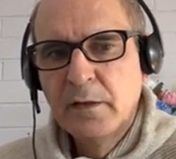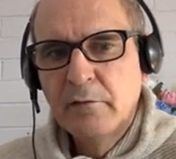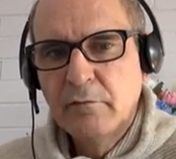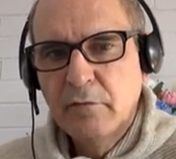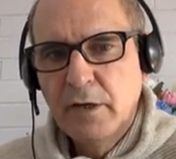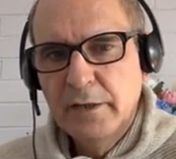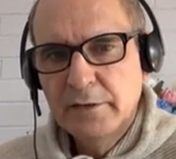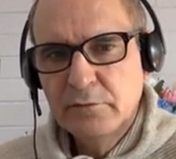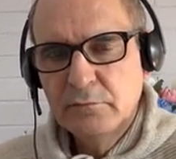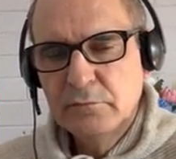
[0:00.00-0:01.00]
Y
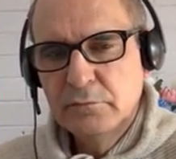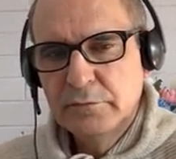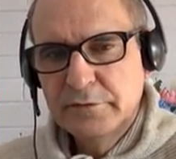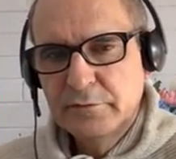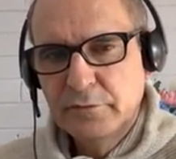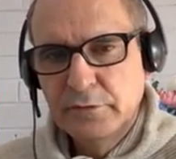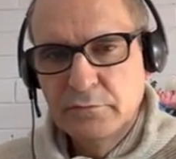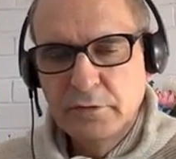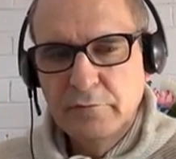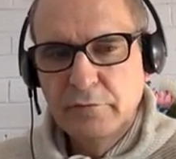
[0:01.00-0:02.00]
equal to square
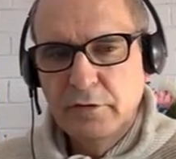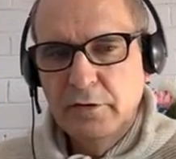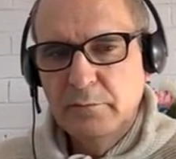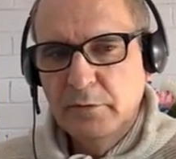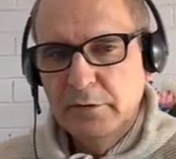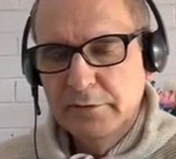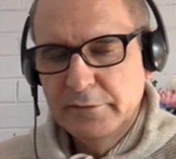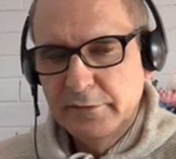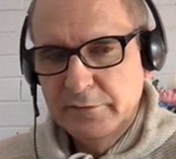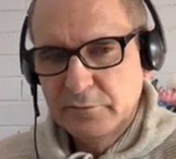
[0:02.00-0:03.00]
root of 9 minus
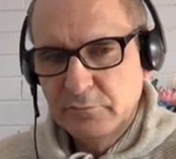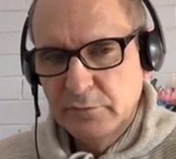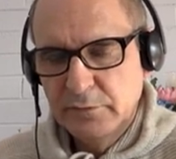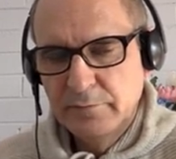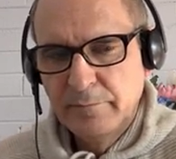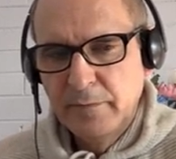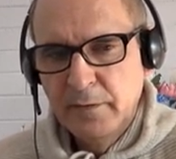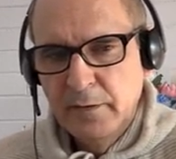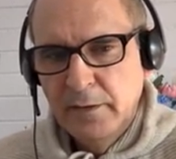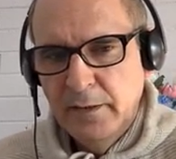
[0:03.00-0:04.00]
x squared.
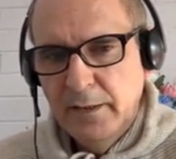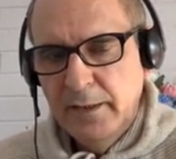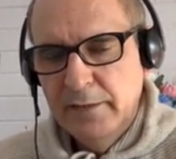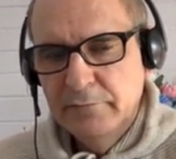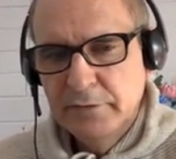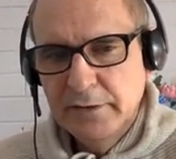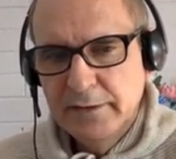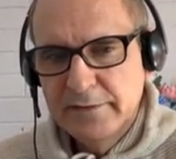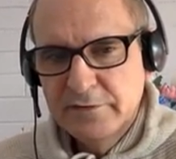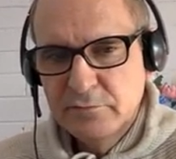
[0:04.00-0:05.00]
And we
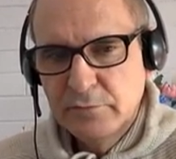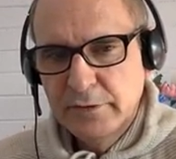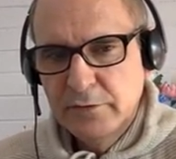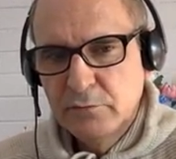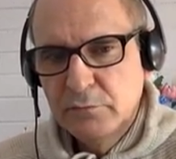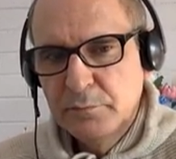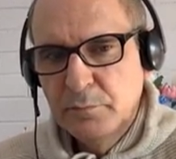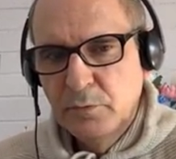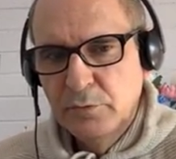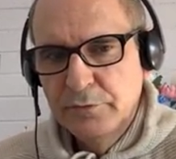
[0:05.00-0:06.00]
can square root
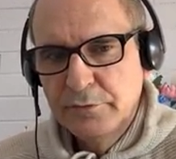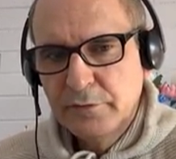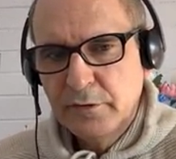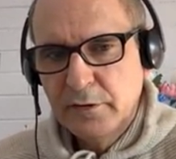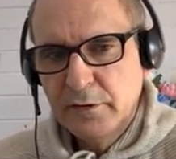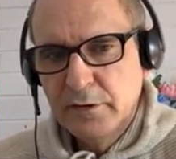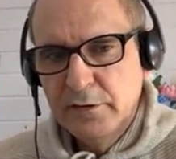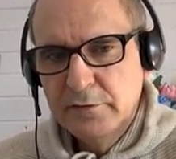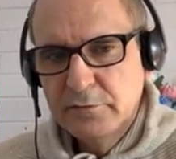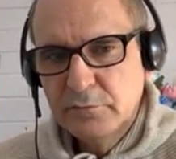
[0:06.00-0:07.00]
both
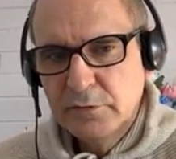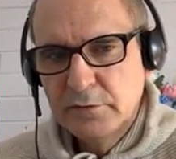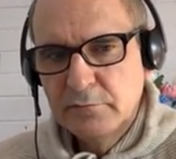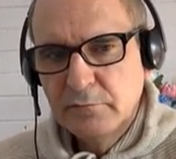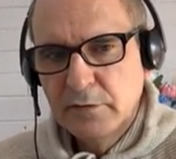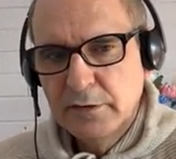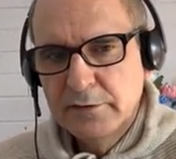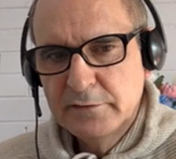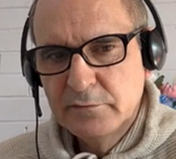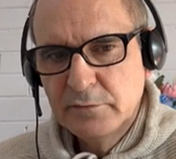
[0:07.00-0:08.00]
sides to get y
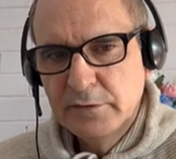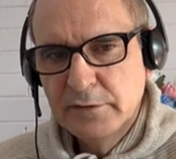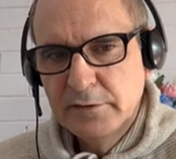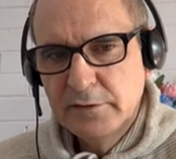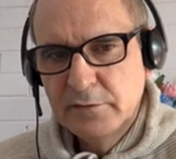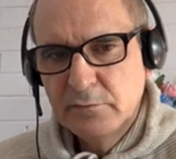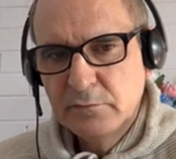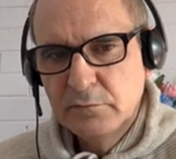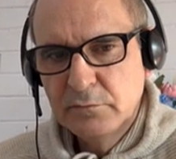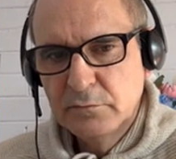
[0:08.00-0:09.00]
squared equal
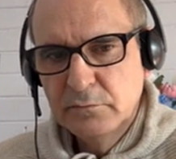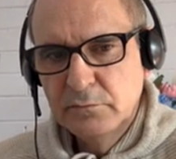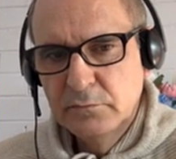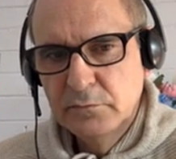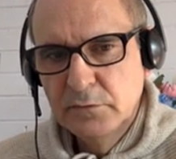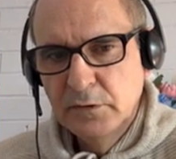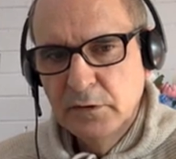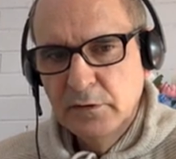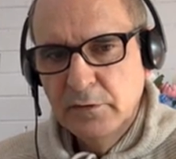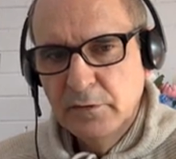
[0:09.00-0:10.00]
to
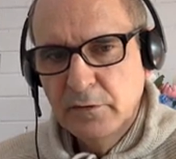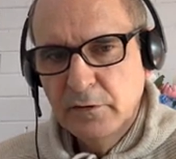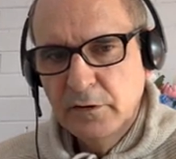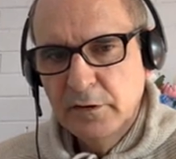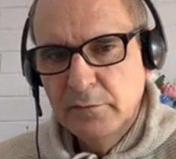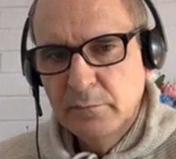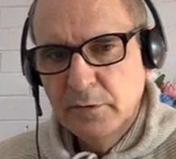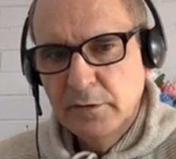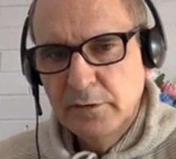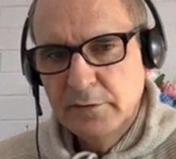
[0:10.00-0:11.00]
9
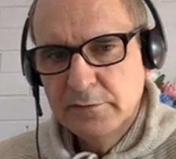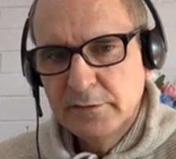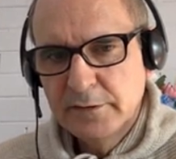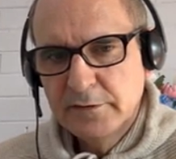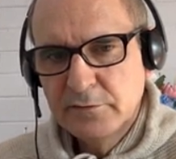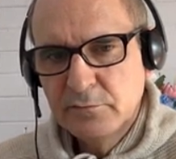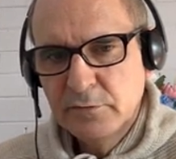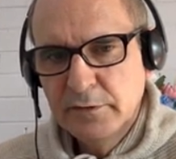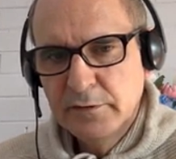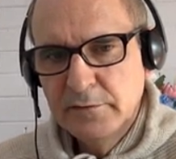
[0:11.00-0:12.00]
minus x
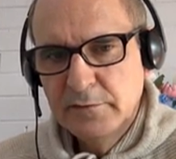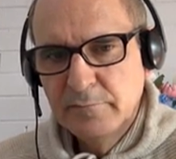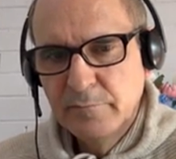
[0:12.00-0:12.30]
squared,